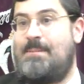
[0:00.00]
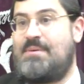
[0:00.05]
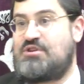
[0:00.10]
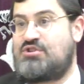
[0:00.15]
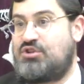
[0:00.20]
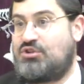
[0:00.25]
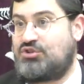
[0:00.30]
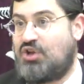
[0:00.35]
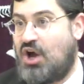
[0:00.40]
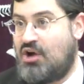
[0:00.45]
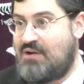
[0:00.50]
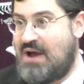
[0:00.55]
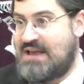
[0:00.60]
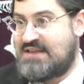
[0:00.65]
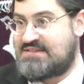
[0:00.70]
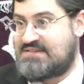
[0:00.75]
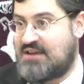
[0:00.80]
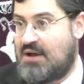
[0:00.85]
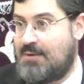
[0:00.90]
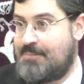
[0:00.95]
Bishuil
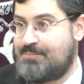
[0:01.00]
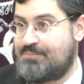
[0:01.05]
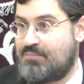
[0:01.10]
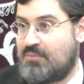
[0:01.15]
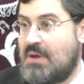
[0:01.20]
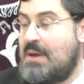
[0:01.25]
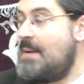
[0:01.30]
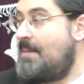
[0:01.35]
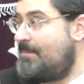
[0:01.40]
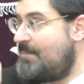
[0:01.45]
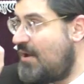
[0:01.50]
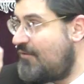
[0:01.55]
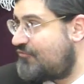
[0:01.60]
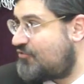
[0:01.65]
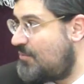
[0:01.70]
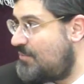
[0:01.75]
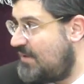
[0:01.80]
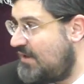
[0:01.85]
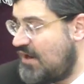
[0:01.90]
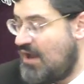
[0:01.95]
D'Oraisa.
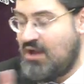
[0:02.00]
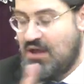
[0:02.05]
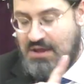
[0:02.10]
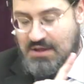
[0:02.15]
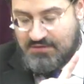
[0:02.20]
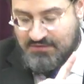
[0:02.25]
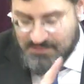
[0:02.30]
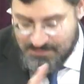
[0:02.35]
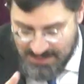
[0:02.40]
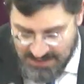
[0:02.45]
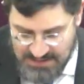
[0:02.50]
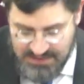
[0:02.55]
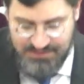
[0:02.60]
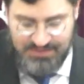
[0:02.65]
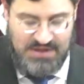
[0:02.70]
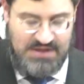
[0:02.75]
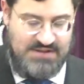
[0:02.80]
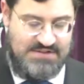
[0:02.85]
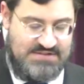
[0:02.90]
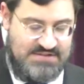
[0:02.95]
Mafkamina to many
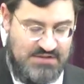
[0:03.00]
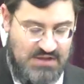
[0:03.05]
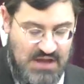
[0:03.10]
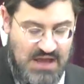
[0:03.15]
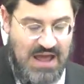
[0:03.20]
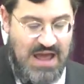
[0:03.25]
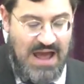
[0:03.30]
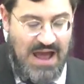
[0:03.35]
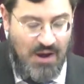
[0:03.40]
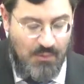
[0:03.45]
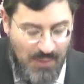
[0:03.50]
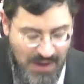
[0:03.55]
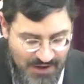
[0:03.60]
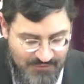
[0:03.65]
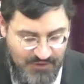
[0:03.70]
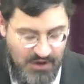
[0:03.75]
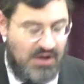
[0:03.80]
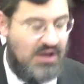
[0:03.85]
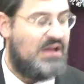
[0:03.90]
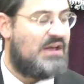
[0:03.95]
things.
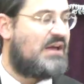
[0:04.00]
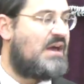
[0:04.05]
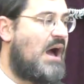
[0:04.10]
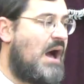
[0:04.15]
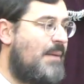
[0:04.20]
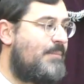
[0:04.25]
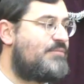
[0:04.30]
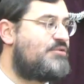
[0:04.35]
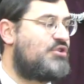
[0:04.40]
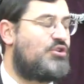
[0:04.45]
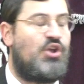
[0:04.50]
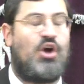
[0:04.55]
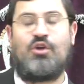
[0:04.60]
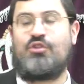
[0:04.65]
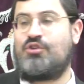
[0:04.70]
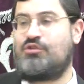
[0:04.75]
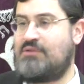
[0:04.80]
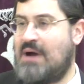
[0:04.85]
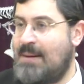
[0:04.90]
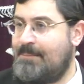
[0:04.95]
However, comes along
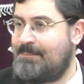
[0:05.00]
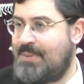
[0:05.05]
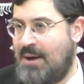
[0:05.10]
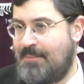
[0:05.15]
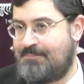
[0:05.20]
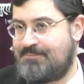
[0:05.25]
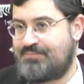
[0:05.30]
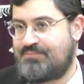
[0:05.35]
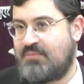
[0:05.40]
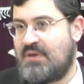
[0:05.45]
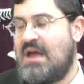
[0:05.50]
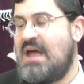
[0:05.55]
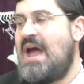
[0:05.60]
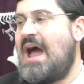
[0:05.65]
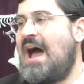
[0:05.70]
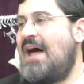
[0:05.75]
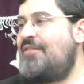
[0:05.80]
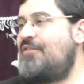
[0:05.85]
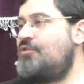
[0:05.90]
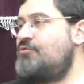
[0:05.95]
the Rambam,
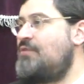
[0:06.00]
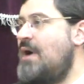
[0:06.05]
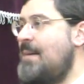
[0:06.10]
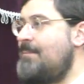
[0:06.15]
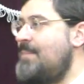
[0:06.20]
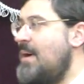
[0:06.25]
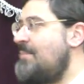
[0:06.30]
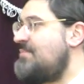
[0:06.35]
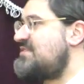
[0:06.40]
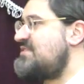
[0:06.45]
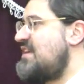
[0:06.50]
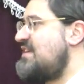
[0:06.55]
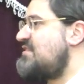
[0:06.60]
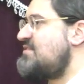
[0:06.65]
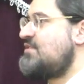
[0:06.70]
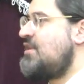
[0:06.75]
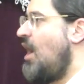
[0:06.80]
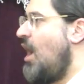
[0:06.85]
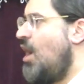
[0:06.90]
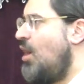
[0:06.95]
and the Rambam says
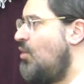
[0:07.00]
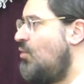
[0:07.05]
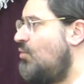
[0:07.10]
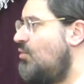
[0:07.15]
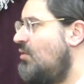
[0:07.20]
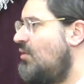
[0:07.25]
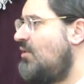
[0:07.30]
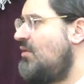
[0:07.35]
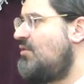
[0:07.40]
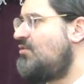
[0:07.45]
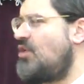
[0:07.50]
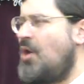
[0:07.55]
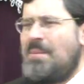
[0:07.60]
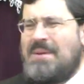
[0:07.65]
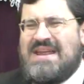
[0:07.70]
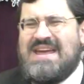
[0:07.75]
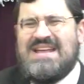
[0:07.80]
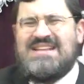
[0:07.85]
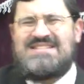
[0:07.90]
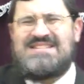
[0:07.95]
no.
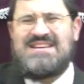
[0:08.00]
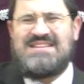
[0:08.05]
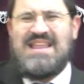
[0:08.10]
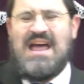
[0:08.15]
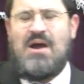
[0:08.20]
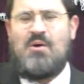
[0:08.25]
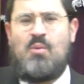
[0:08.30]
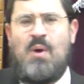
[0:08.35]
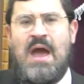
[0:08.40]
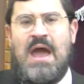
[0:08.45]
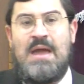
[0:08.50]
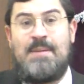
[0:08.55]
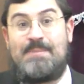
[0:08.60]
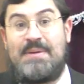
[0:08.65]
Nobody eats it that way.